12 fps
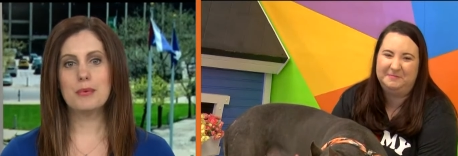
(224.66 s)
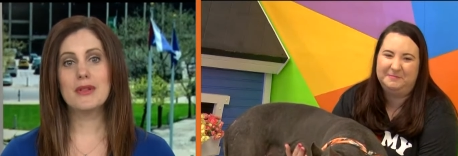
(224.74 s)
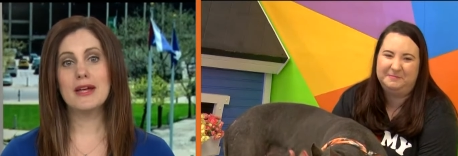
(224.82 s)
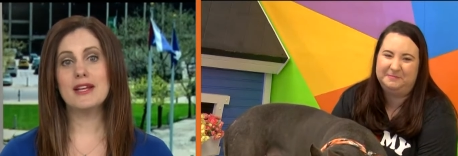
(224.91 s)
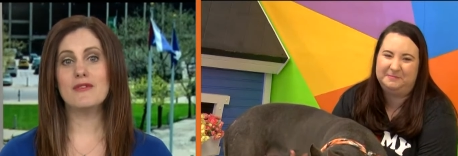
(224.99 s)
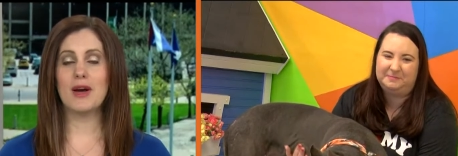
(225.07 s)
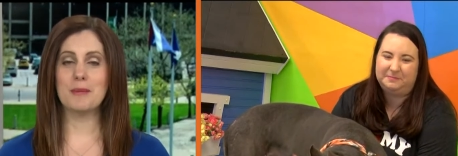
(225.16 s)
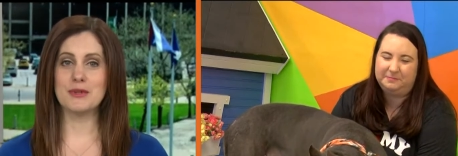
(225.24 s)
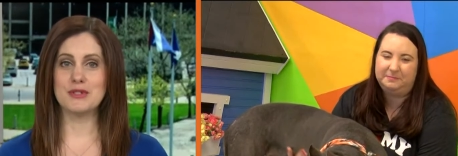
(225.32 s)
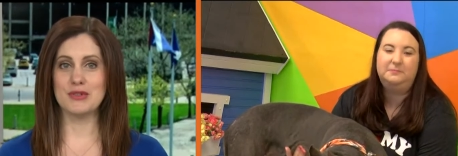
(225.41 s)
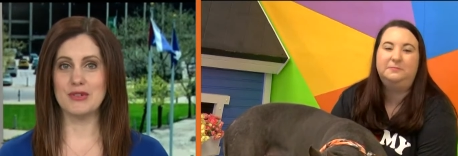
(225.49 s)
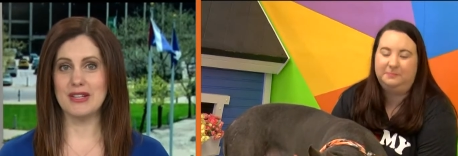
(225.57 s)
Speaker 1: Plenty of
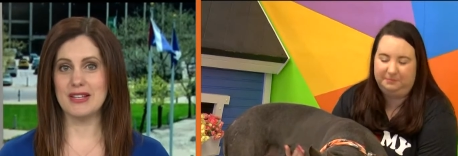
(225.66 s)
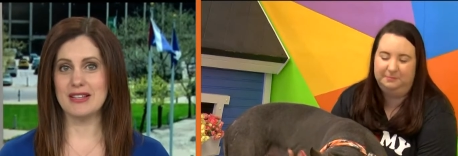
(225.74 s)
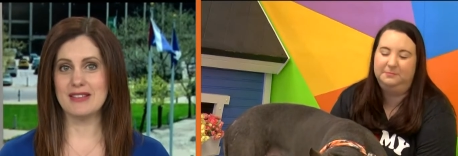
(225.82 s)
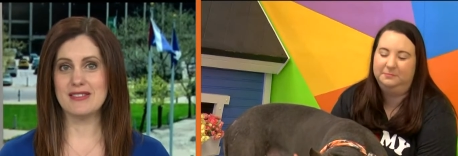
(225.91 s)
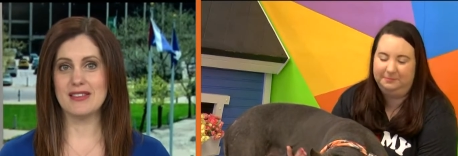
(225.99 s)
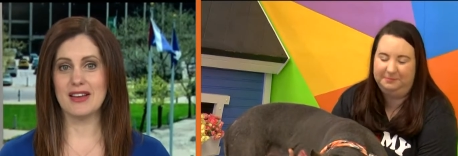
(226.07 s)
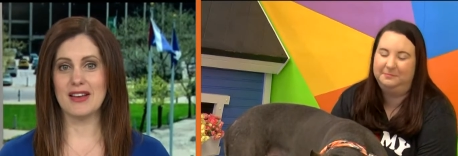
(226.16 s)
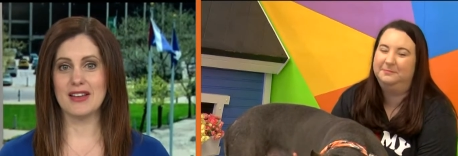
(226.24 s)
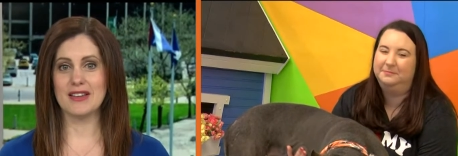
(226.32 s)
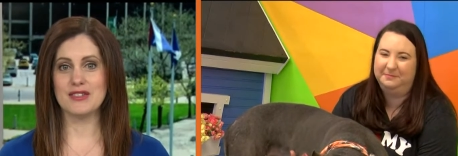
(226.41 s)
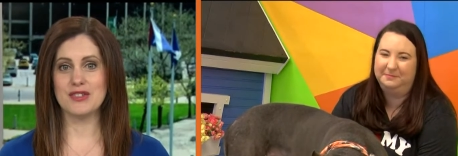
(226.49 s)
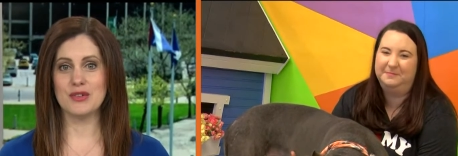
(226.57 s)
opportunities
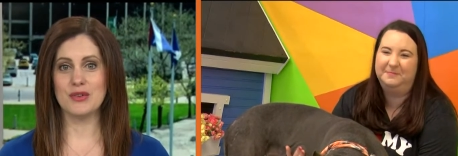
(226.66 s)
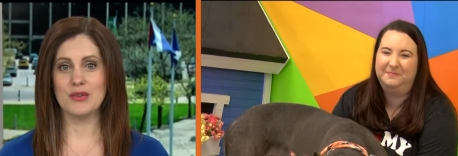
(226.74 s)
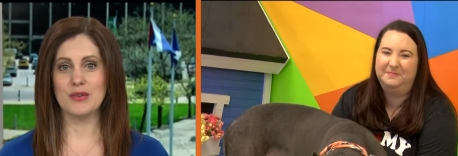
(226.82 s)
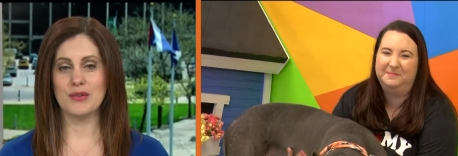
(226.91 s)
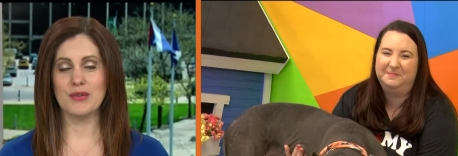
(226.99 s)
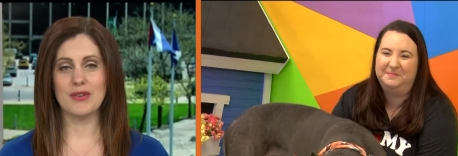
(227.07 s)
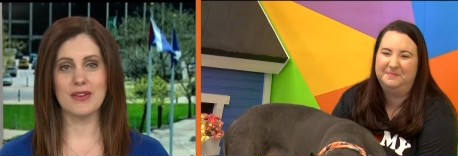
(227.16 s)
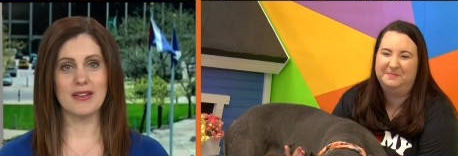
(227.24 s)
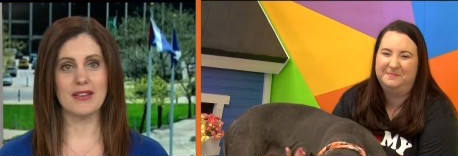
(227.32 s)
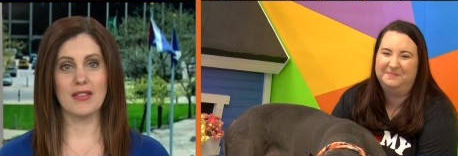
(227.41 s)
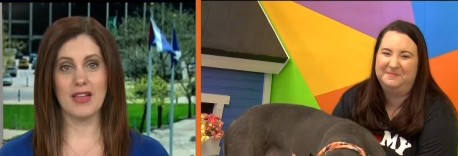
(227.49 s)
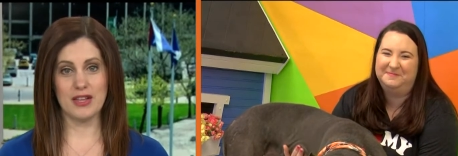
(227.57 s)
to,
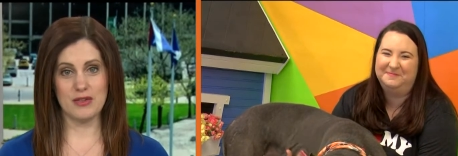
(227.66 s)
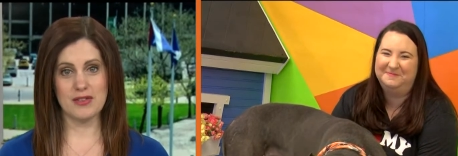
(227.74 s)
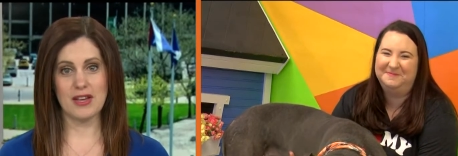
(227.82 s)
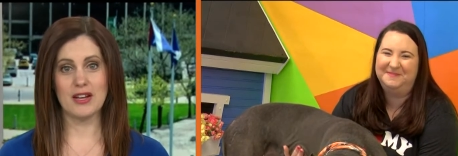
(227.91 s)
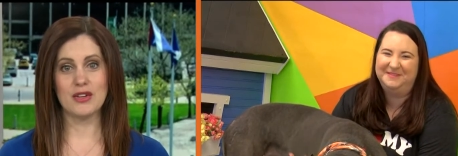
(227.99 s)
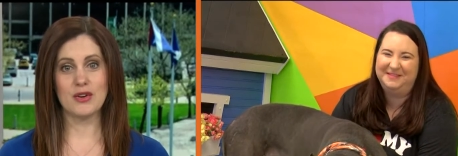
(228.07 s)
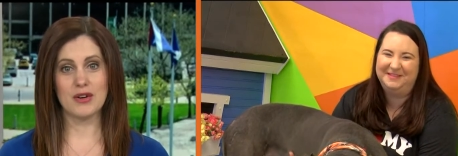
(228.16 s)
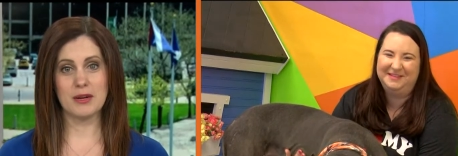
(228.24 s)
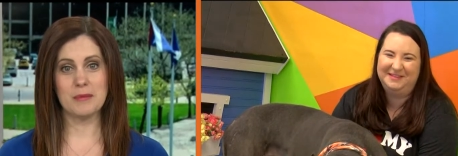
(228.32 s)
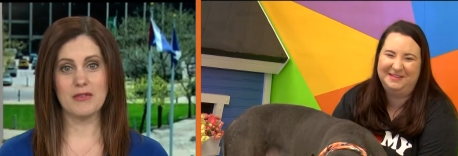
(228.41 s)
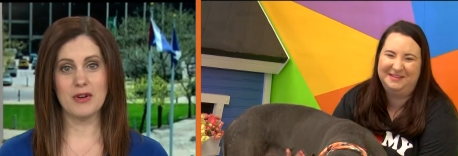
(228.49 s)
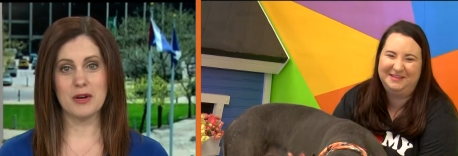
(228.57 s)
like you said, you're going
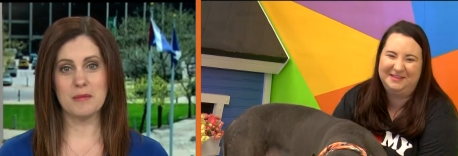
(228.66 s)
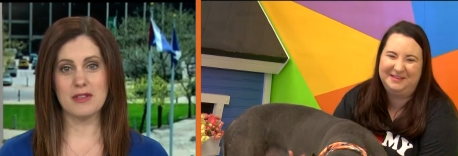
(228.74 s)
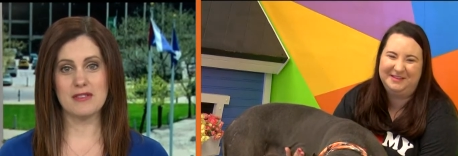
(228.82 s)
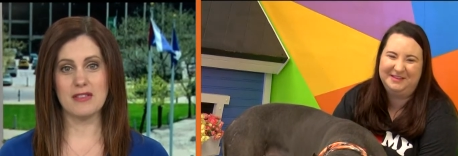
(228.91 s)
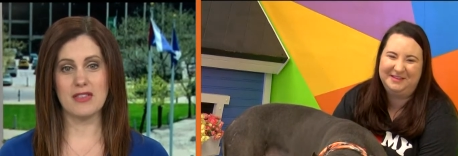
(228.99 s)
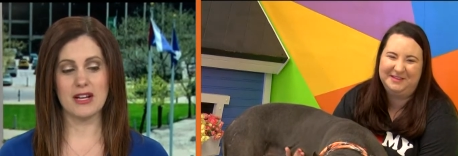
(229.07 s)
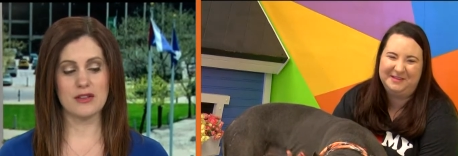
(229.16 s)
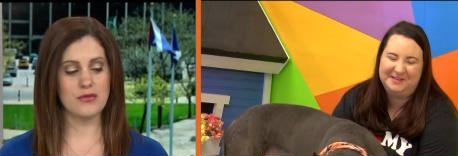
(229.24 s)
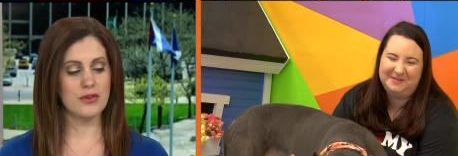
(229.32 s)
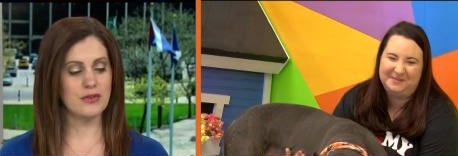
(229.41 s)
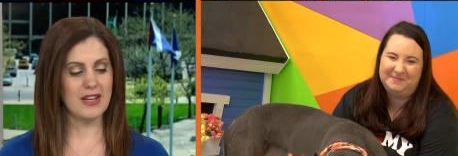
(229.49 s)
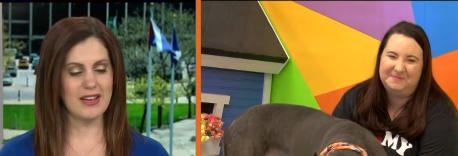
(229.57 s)
to be very busy the next
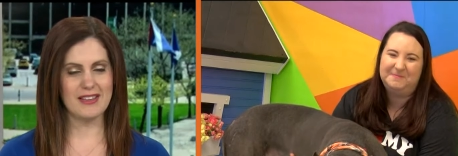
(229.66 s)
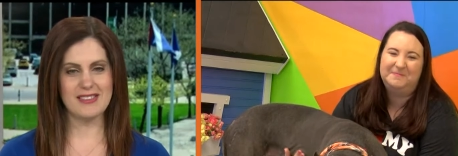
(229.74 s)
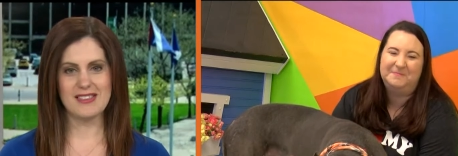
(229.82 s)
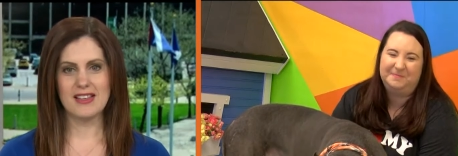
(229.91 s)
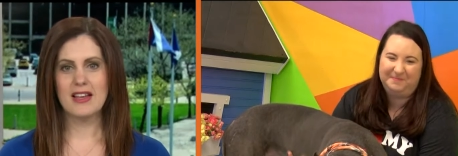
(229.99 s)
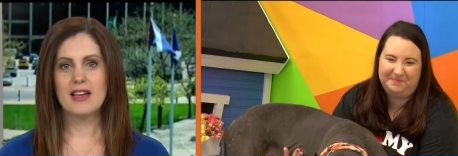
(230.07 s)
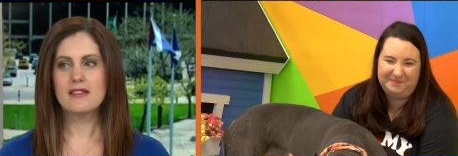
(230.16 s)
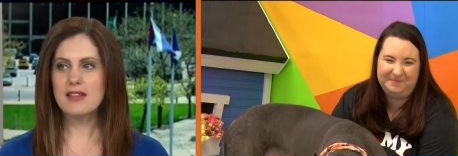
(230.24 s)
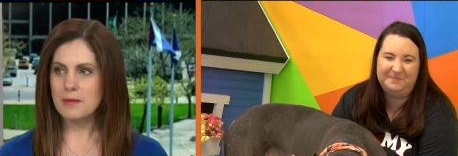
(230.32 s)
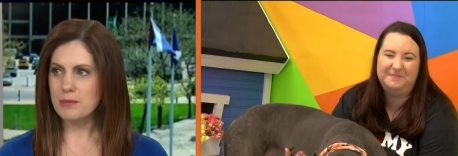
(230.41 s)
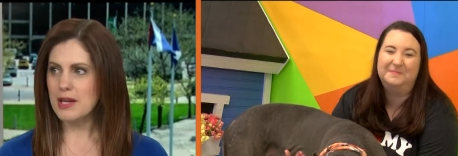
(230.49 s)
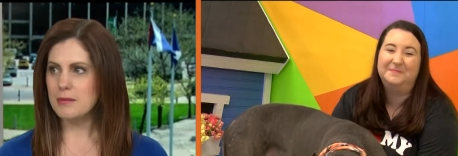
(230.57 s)
few days. Is
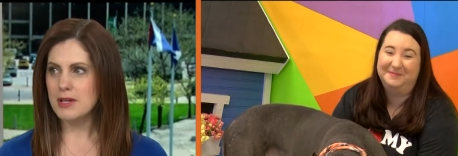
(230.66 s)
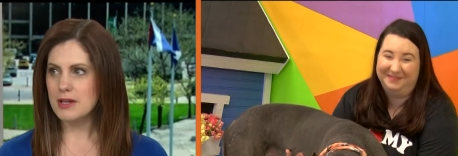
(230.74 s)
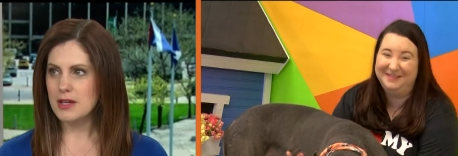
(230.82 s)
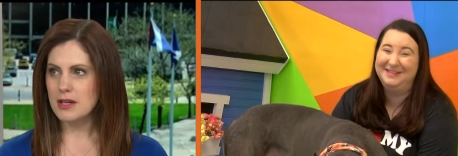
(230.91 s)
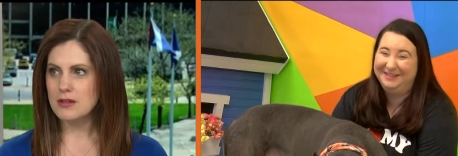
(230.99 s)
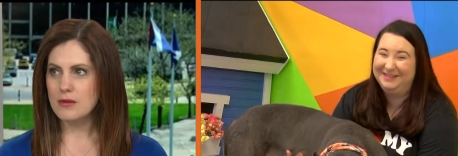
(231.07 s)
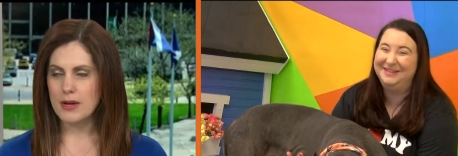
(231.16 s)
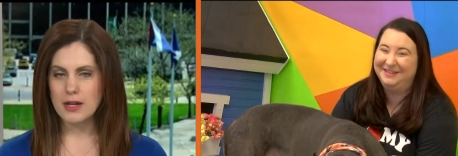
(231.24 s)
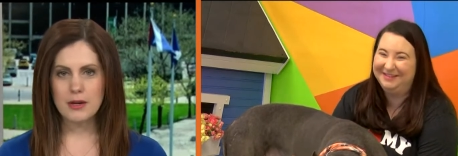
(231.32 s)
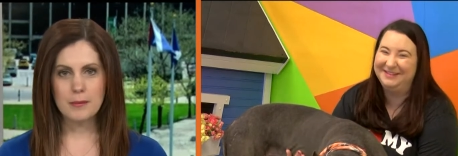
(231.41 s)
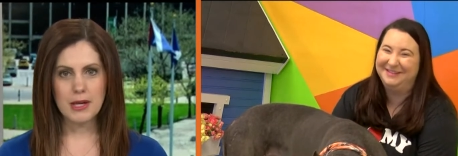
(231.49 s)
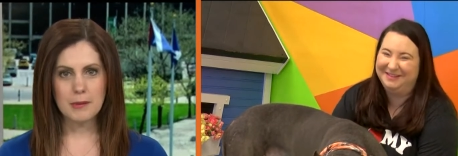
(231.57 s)
that baby again? Do I
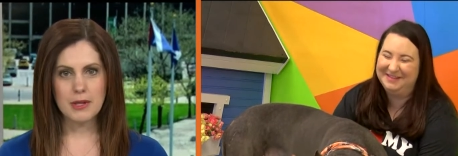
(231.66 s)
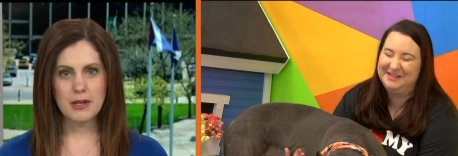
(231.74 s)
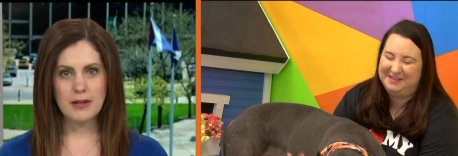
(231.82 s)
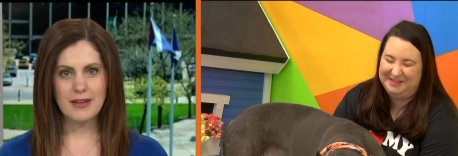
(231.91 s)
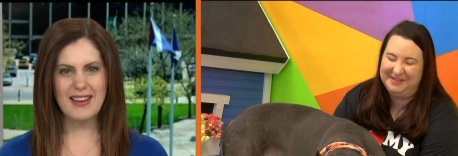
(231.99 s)
hear baby?